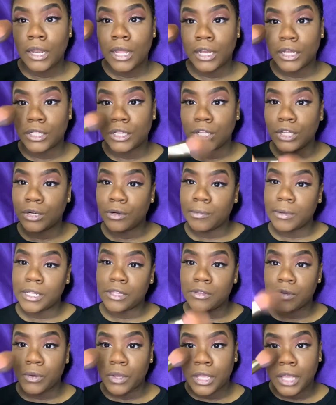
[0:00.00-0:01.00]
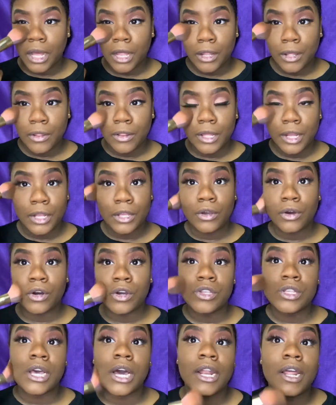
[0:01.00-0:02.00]
little bit too yellow there, you
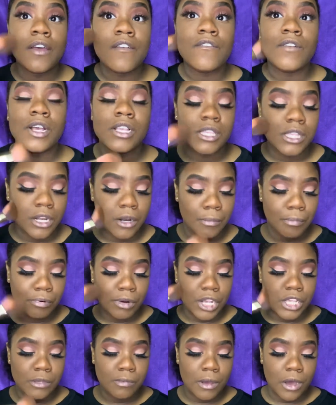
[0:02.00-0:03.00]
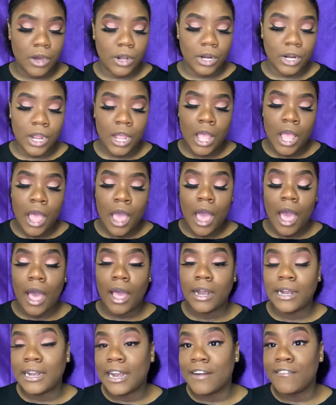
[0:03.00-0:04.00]
always got to invest in a pressed powder. I
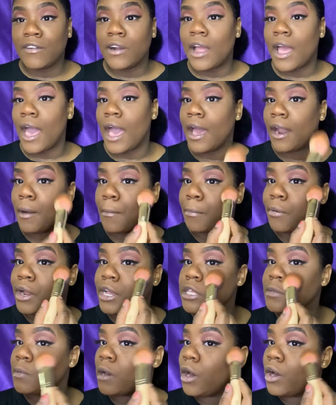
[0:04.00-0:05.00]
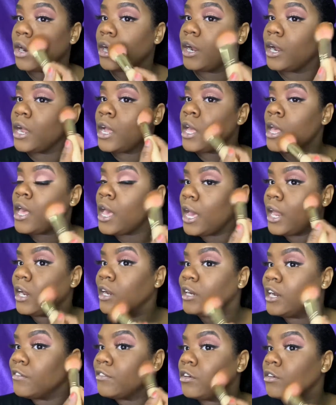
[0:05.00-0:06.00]
never had a pressed powder, and I
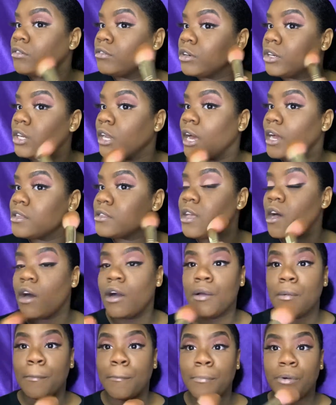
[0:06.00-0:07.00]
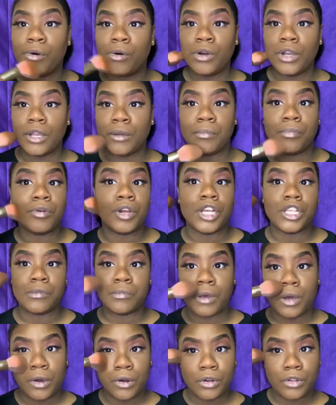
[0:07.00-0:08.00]
never realized how important pressed
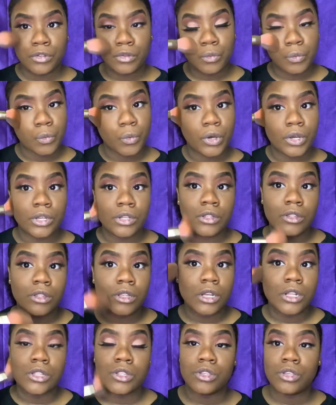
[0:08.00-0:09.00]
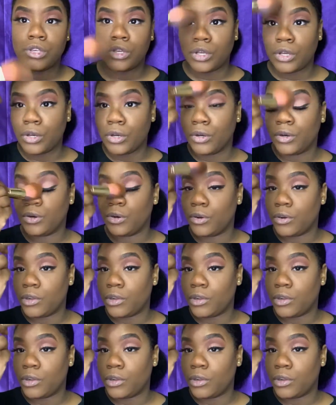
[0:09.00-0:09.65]
powders was until